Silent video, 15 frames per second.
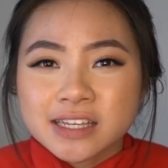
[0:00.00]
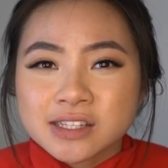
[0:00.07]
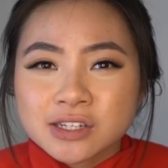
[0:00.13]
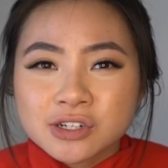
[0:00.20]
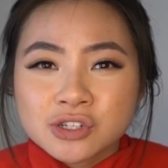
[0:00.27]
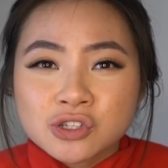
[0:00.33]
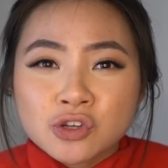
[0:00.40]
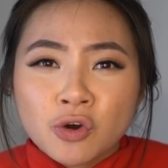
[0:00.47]
is
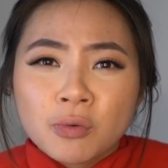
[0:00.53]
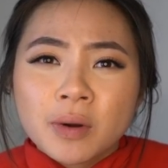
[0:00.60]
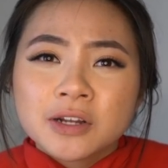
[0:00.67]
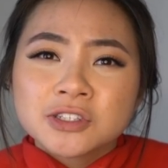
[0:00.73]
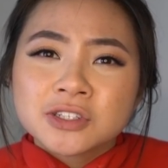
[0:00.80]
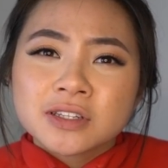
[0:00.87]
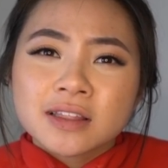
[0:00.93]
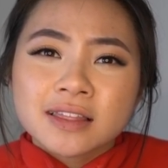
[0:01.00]
there's so
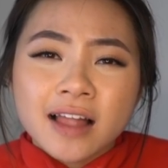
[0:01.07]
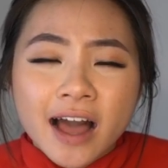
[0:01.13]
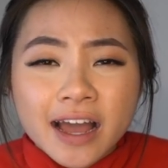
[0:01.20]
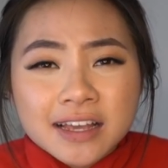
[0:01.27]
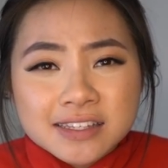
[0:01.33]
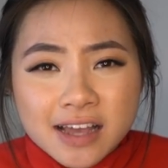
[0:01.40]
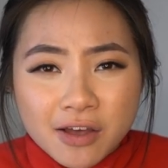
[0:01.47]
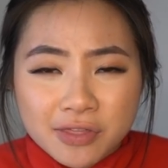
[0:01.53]
much
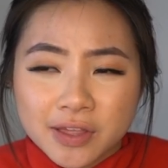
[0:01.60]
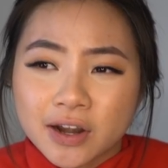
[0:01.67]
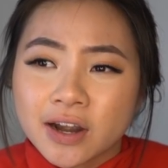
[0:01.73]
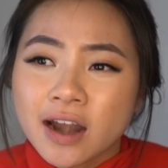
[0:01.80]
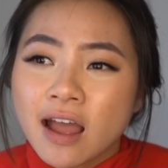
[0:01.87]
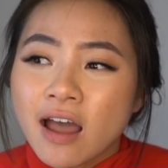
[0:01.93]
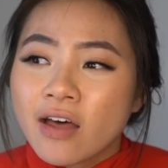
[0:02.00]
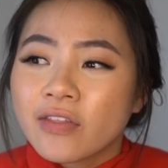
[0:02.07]
lies out
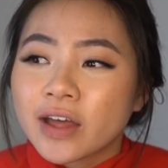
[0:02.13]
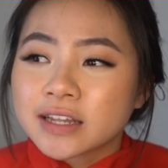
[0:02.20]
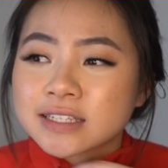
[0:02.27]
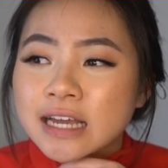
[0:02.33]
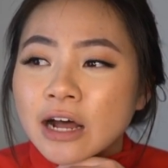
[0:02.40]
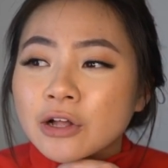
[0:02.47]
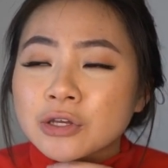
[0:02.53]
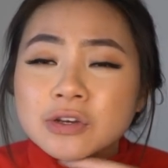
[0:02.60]
there that
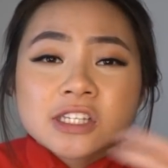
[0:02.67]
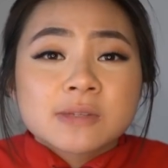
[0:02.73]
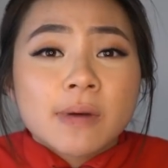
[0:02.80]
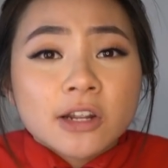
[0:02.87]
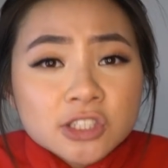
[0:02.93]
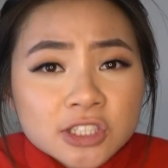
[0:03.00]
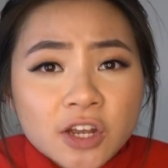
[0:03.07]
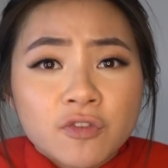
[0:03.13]
tell you,
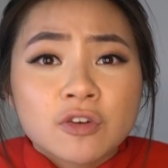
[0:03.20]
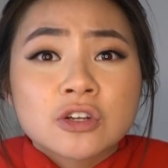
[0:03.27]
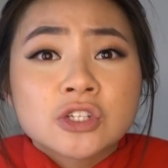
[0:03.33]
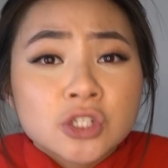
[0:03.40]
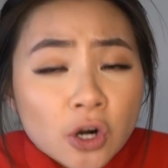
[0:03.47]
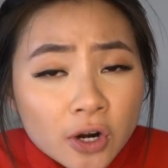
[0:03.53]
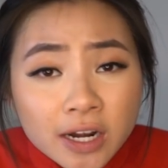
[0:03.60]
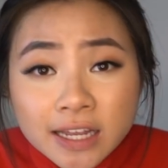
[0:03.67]
especially if you're
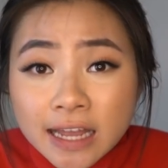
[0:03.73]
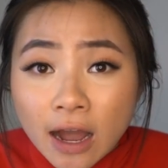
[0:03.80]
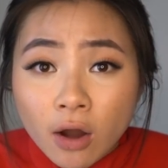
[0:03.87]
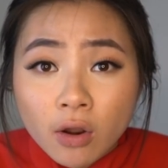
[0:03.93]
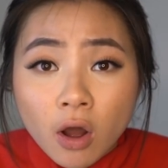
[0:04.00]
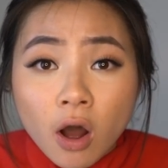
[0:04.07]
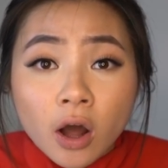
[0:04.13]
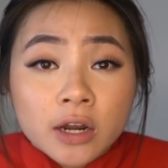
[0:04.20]
starting
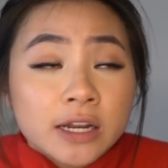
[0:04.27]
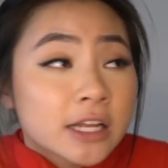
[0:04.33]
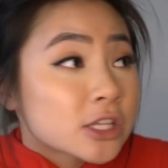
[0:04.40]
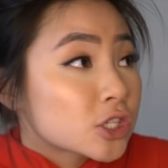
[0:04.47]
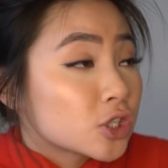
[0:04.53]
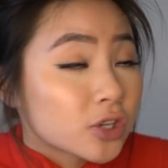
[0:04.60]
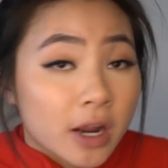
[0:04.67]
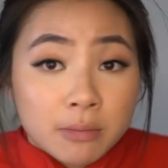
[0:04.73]
out on
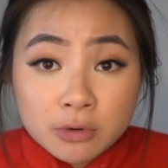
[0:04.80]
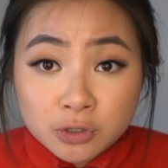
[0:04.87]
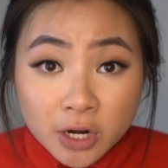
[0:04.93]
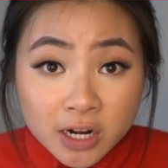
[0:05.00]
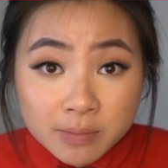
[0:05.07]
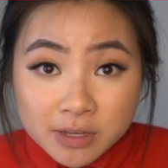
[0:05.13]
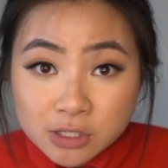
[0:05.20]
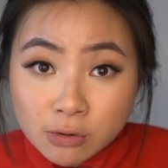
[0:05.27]
Instagram or
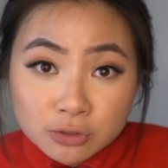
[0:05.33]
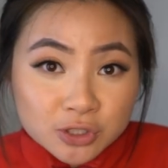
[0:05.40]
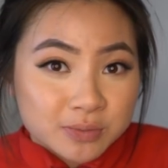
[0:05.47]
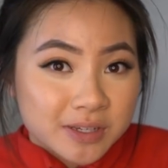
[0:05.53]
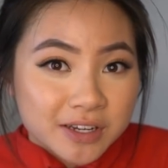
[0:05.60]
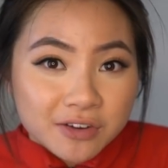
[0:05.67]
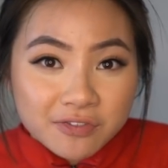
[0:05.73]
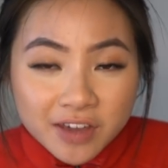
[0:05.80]
trying to be social
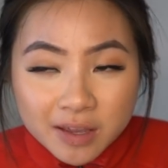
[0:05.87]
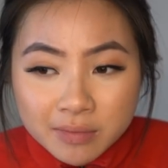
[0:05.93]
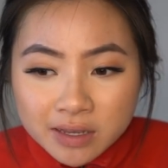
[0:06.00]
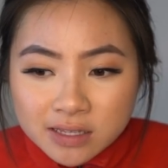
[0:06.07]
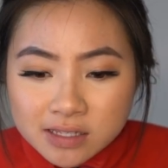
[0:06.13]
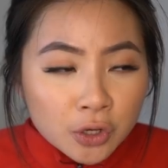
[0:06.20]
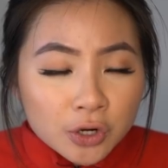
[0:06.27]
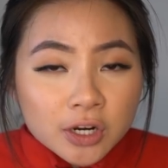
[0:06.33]
media
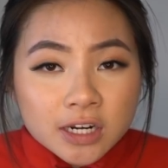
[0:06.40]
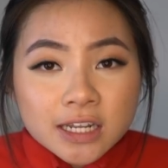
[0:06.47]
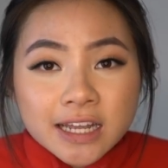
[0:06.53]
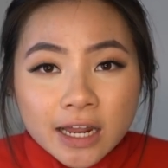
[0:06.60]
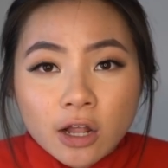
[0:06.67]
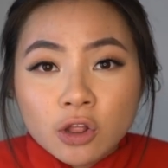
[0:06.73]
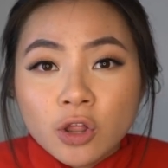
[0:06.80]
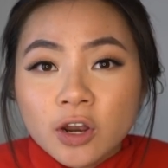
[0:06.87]
famous, you're gonna
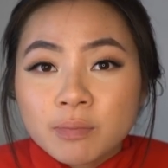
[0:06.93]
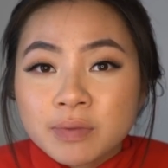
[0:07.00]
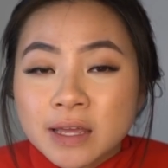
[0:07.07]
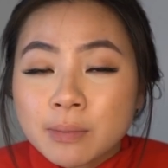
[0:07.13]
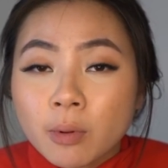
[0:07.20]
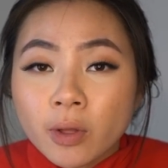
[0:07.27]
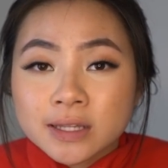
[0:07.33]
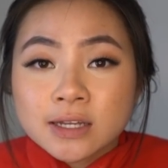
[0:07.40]
get a lot of
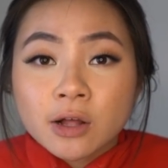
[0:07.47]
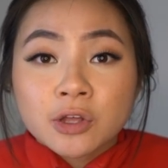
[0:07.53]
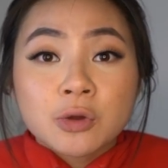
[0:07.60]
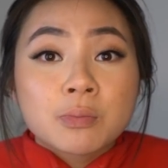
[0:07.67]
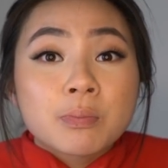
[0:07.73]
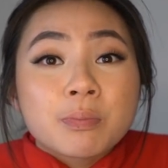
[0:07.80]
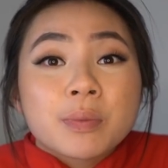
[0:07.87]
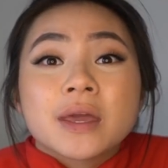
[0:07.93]
people that tell
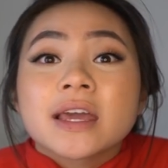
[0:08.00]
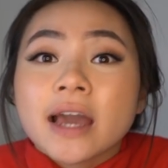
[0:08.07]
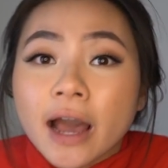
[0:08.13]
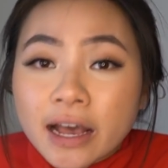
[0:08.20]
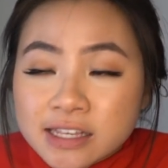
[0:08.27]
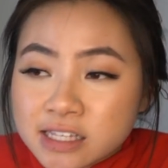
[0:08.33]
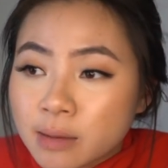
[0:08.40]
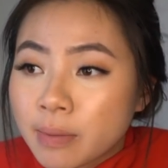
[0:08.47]
you
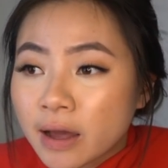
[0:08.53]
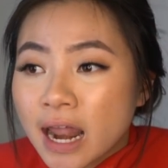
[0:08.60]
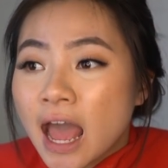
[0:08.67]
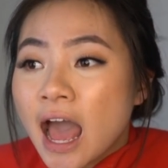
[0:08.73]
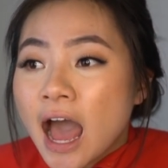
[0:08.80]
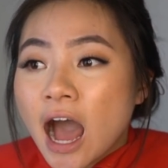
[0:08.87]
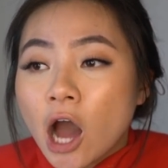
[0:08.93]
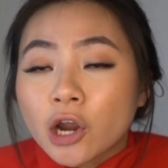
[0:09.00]
BS about
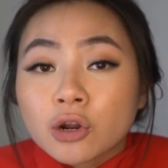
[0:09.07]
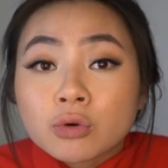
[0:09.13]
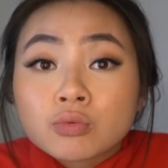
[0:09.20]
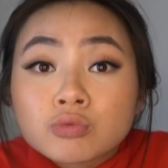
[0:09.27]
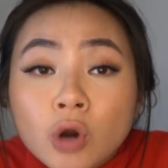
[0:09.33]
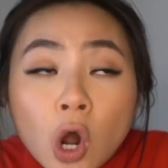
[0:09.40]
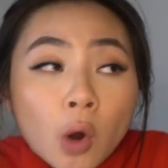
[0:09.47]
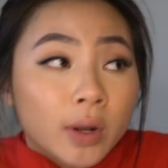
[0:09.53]
how to
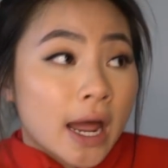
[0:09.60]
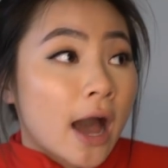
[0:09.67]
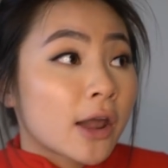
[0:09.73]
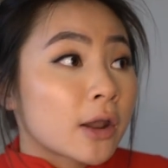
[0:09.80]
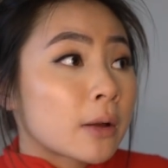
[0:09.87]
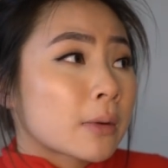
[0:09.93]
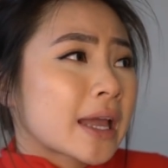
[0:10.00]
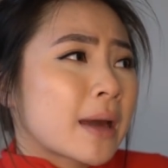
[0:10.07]
grow and how
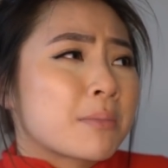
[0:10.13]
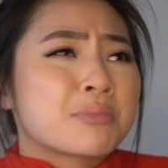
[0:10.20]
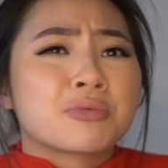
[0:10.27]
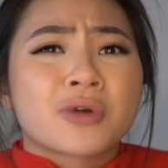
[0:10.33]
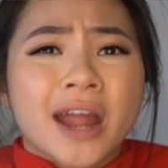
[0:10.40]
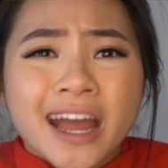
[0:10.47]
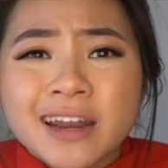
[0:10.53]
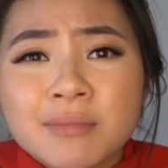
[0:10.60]
to get
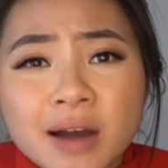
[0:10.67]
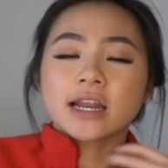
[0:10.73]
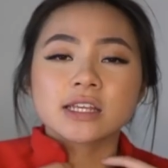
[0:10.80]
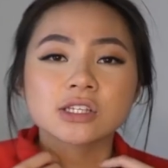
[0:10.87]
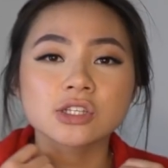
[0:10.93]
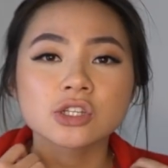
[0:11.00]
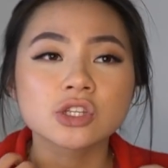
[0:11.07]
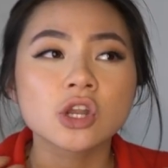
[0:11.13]
brand money. That
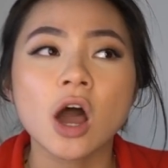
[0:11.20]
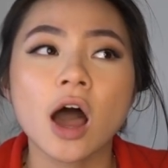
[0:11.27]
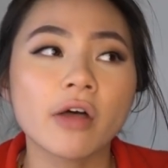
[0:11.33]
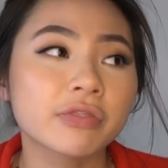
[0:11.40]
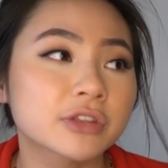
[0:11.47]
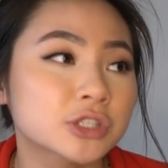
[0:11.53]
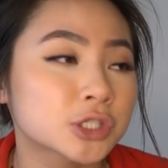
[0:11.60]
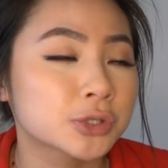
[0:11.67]
is
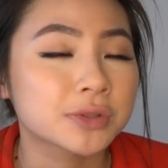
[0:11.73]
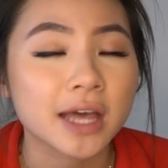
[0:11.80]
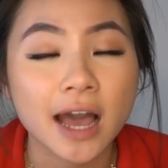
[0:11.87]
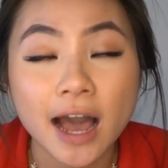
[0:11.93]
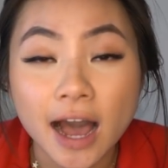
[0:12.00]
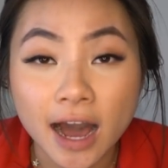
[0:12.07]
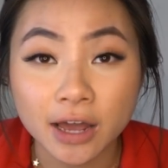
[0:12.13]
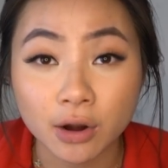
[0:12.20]
not the truth
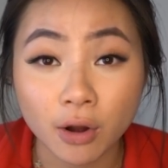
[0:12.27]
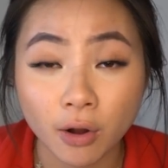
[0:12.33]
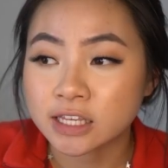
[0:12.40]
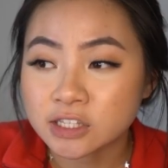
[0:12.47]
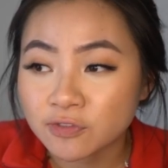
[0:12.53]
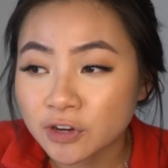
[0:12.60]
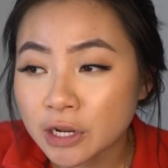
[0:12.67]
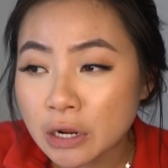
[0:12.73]
at all.
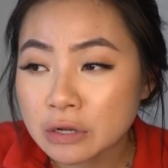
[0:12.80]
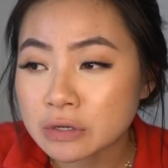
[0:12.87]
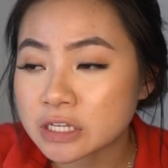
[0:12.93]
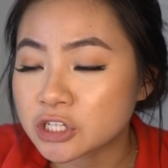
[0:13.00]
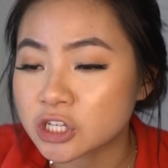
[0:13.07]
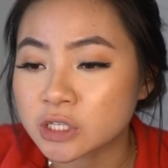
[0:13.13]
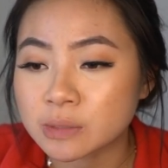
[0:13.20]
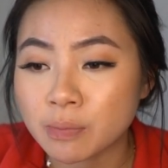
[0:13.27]
This video
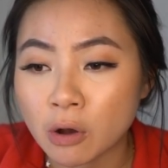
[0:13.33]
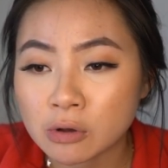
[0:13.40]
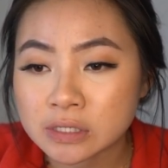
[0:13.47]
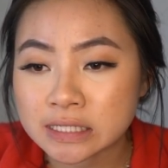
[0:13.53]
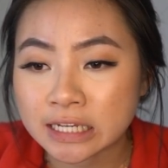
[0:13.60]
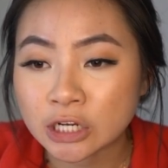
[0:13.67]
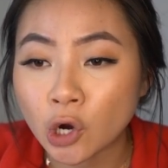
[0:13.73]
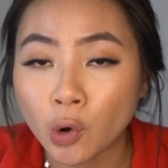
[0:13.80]
is just
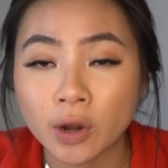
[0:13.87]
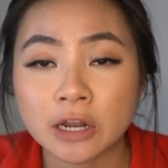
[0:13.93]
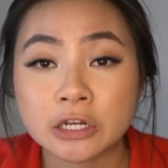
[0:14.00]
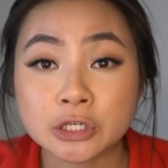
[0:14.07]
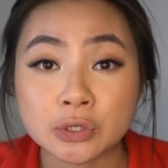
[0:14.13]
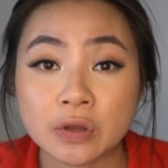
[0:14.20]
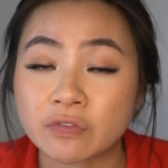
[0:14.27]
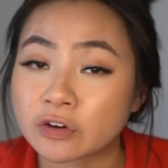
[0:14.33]
supposed to
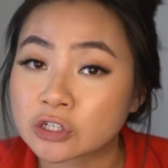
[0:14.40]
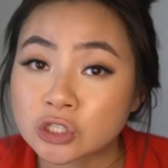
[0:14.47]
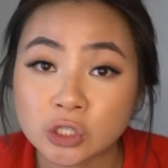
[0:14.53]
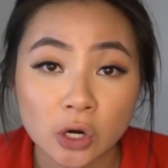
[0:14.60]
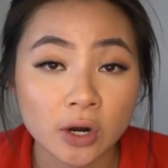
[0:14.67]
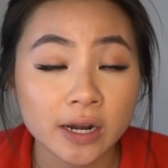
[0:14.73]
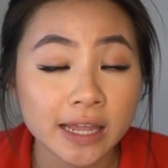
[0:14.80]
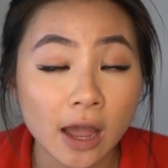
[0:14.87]
encourage you, if you're
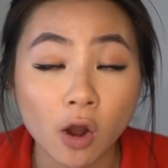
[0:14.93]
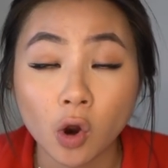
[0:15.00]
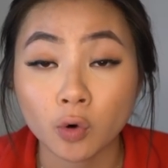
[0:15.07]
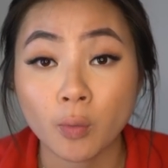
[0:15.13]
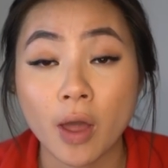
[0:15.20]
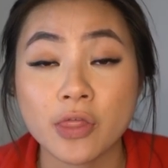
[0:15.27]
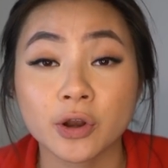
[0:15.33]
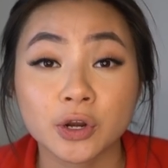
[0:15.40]
starting out or
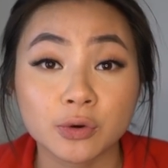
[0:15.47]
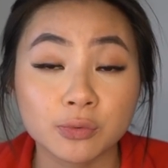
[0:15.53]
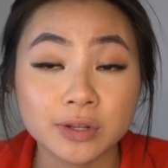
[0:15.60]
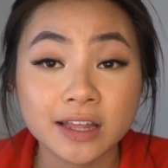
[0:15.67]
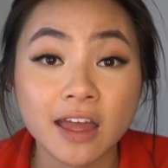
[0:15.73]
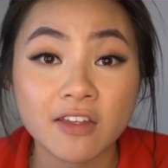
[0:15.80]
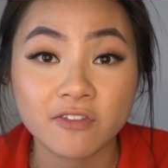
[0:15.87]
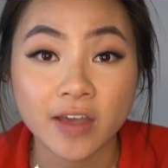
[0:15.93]
whether you're
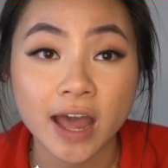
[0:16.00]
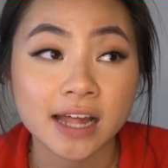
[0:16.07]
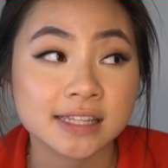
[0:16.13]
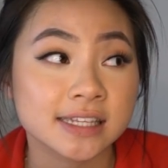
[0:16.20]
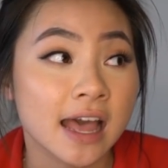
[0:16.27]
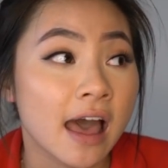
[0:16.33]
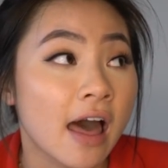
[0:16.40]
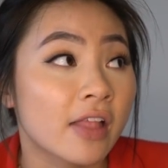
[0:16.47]
really
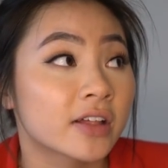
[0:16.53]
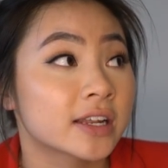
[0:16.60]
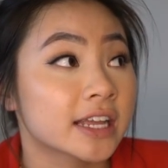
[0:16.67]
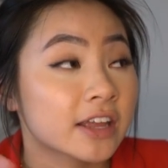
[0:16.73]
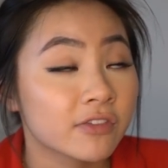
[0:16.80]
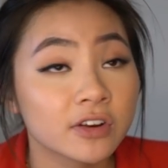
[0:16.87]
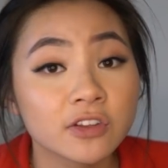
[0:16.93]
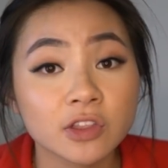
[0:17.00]
advanced, that
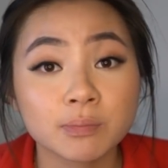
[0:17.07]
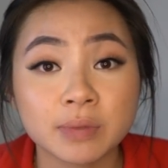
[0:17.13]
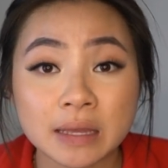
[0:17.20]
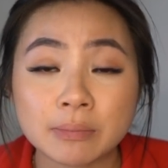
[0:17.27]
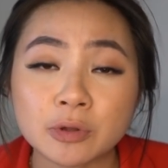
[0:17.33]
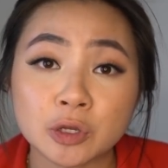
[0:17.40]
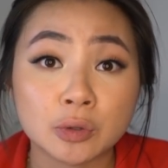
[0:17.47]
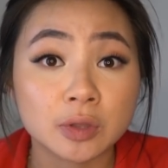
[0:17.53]
even if the
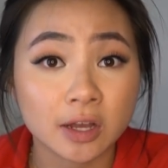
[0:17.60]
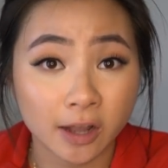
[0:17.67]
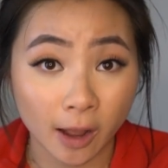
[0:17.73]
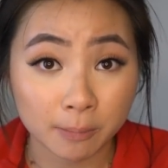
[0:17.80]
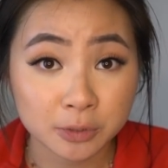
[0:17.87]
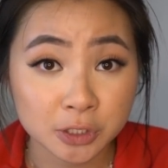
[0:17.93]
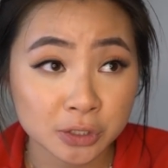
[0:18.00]
people you look up